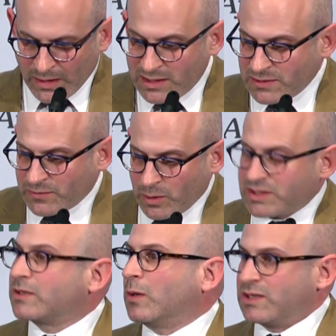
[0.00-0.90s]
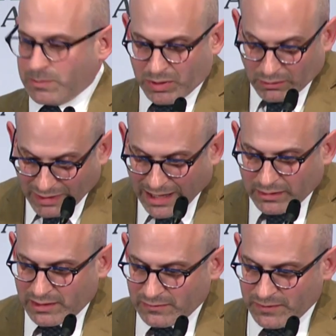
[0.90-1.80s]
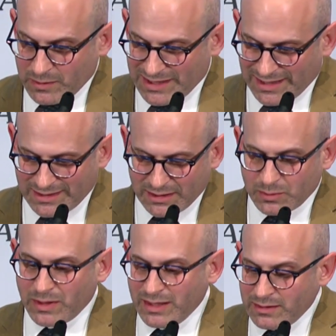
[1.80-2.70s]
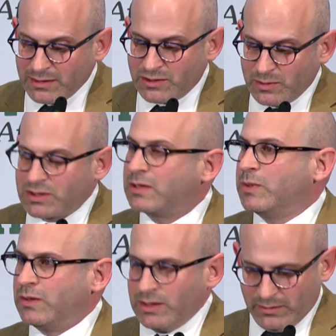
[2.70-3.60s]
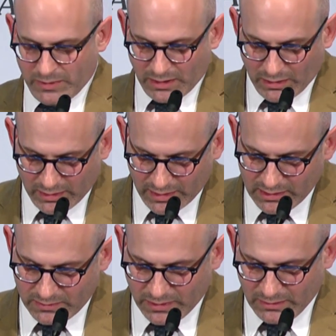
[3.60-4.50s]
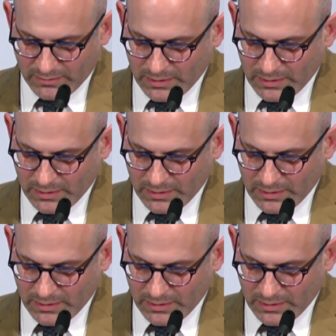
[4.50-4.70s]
This, of course, ignores the plurality of views that exist within the Jewish community regarding Israel.